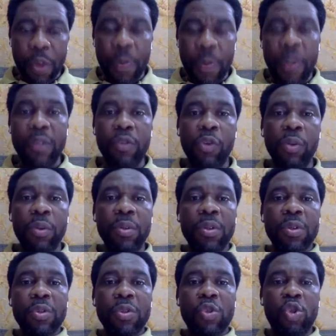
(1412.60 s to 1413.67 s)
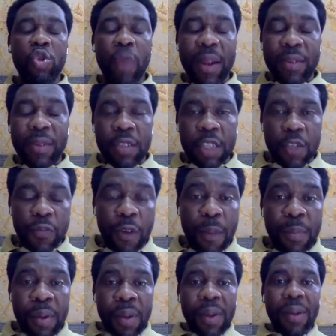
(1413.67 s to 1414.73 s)
You begin to
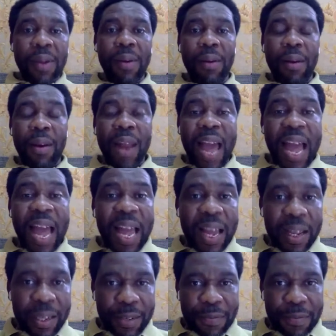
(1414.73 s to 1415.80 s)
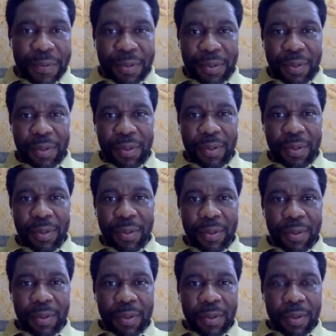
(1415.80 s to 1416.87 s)
transform lives.
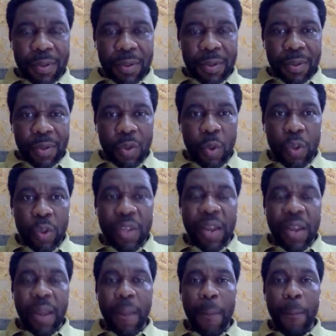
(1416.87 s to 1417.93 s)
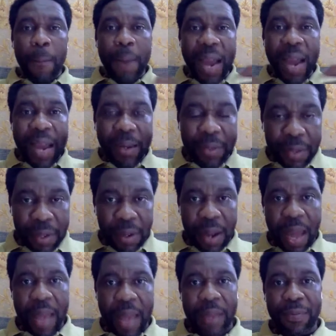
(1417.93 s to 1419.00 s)
You start
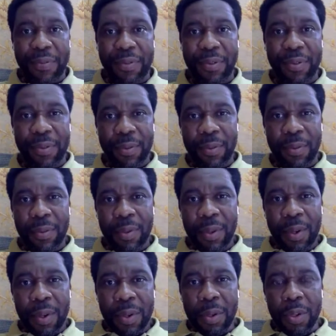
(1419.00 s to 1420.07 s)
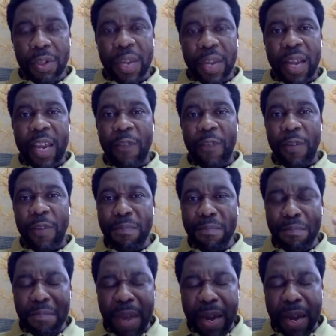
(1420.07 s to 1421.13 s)
impacting lives. You start
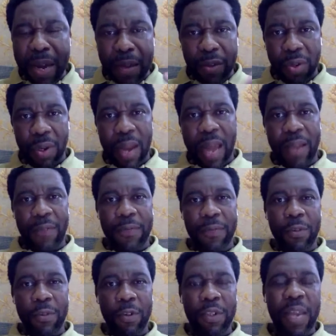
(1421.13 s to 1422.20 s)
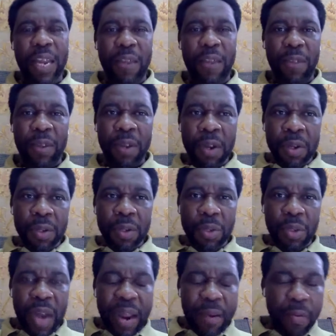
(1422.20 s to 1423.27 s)
giving meaning to life. You start giving
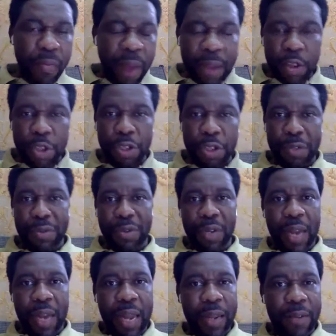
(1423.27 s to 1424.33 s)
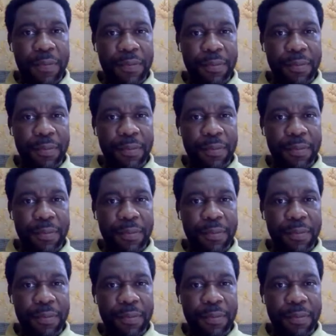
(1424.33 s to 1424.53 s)
direction to life.